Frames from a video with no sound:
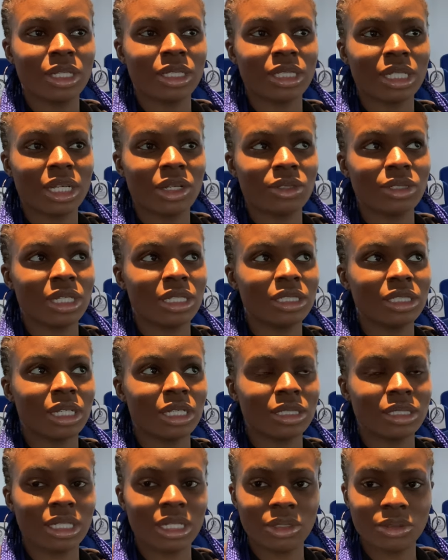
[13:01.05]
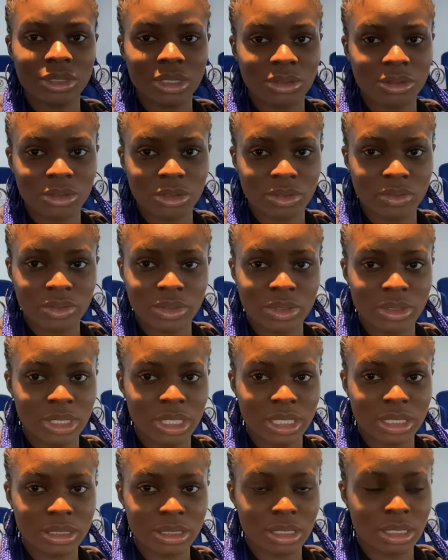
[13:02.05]
thousands and thousands of
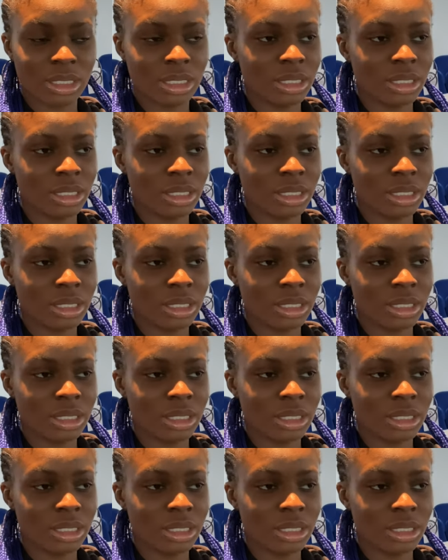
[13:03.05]
dollars.